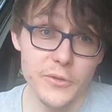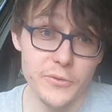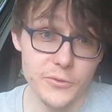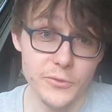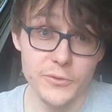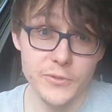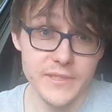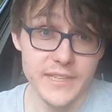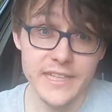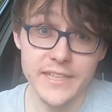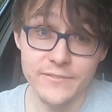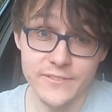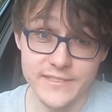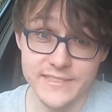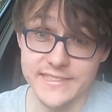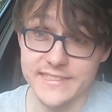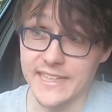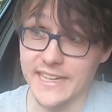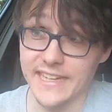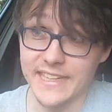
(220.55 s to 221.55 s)
you could
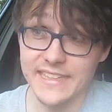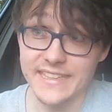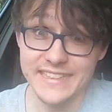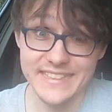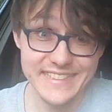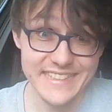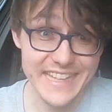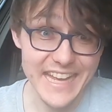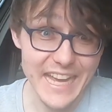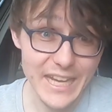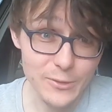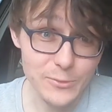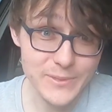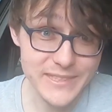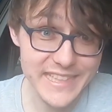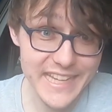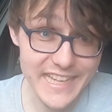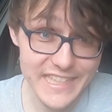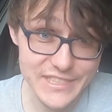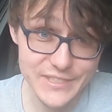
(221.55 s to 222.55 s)
even say the
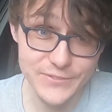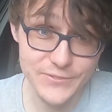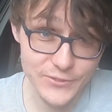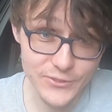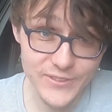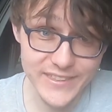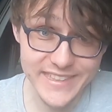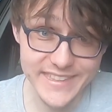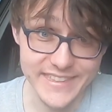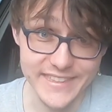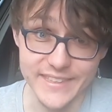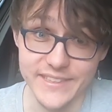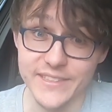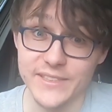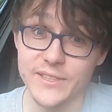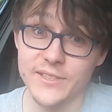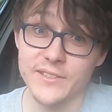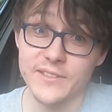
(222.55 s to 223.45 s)
Audi S3.